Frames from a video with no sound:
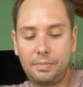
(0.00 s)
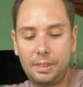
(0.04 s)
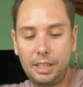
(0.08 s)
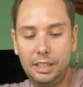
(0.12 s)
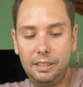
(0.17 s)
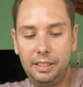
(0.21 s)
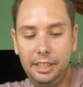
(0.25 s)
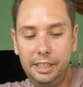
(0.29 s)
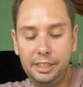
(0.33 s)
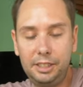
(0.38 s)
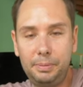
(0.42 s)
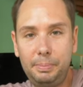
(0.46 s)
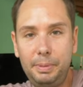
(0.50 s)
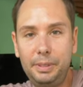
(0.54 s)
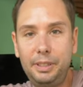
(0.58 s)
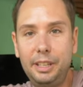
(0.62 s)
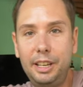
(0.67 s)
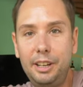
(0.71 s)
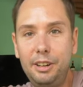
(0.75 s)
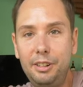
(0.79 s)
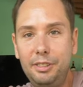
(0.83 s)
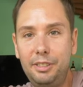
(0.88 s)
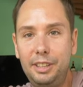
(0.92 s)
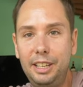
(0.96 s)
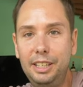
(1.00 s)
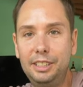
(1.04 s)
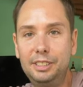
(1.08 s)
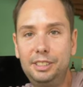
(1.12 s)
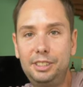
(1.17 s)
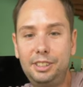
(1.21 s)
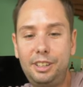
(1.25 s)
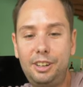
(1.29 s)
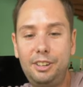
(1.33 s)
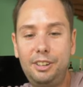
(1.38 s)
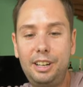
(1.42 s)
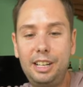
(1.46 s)
these potato things
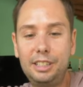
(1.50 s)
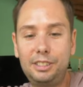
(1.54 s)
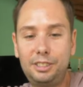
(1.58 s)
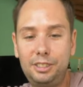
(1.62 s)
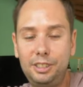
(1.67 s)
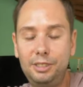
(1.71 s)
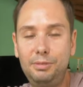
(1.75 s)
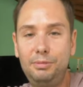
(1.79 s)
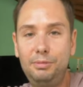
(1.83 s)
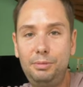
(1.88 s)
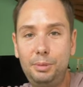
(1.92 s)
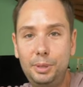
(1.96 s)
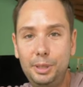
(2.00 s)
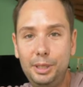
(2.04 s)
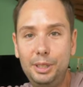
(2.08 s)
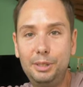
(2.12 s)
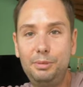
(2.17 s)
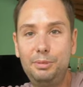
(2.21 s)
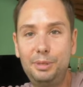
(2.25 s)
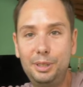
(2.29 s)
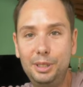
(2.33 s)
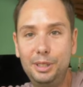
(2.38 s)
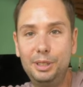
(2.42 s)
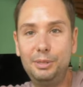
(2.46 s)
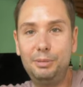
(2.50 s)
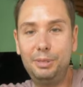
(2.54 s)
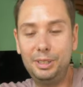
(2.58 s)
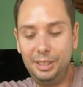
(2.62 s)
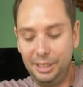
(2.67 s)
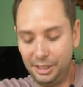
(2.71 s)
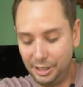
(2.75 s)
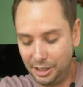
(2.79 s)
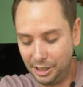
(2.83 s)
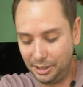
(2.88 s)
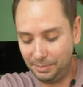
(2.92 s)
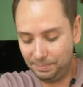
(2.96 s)
are actually really, really,
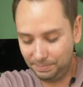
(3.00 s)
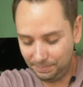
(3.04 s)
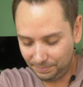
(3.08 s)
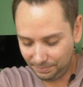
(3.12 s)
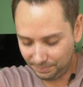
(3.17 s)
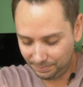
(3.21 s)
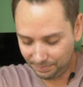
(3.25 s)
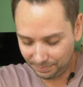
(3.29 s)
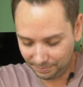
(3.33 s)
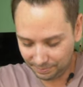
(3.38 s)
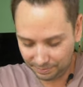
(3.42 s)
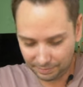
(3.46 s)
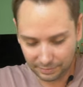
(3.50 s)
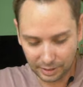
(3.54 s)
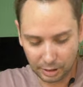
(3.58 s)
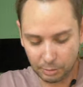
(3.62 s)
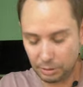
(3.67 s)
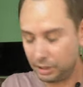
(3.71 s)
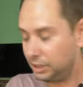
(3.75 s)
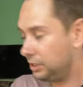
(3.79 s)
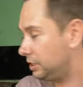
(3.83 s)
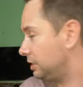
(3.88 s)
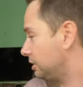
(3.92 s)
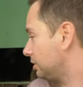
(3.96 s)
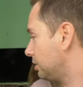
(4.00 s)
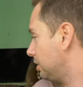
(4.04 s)
really good. What is this